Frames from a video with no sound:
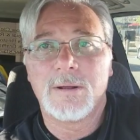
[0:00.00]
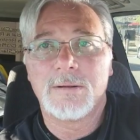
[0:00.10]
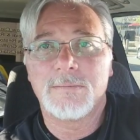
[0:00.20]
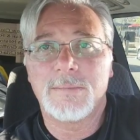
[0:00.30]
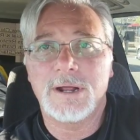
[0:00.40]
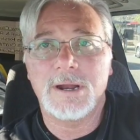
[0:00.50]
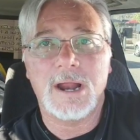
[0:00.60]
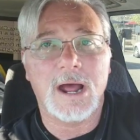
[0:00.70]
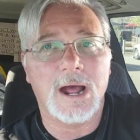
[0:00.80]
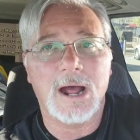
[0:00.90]
But
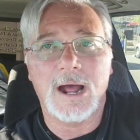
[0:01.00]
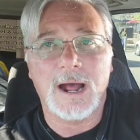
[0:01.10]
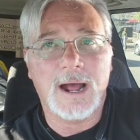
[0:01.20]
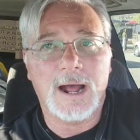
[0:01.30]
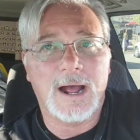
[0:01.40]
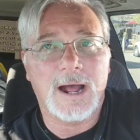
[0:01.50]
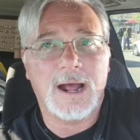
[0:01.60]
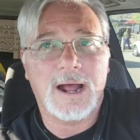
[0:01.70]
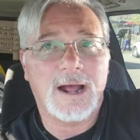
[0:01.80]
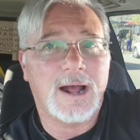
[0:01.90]

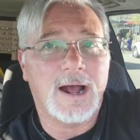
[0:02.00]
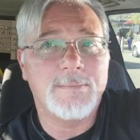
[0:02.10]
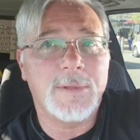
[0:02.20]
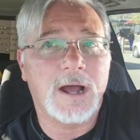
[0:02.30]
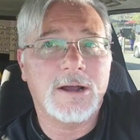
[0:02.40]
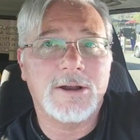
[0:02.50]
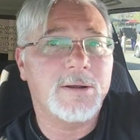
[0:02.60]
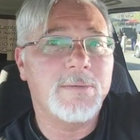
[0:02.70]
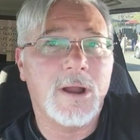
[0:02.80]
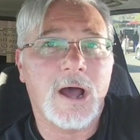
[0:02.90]
I'm not going to
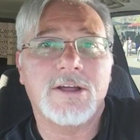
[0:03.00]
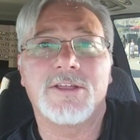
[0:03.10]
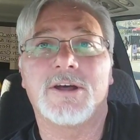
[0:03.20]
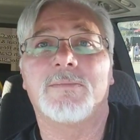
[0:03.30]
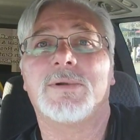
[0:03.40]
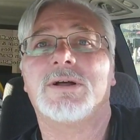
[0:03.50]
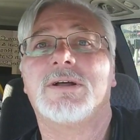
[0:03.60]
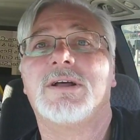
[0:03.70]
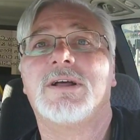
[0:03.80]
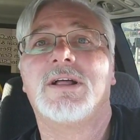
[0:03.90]
knock them.
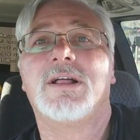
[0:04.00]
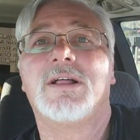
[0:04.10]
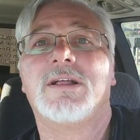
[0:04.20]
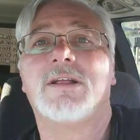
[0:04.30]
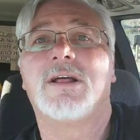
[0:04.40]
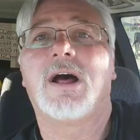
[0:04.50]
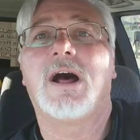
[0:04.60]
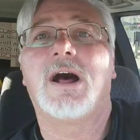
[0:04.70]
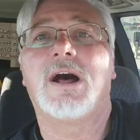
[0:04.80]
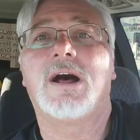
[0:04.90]

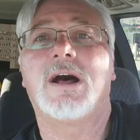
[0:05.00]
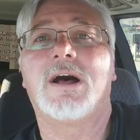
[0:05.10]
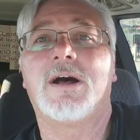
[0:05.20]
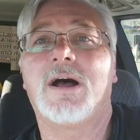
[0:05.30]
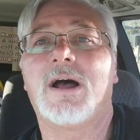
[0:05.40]
Uh,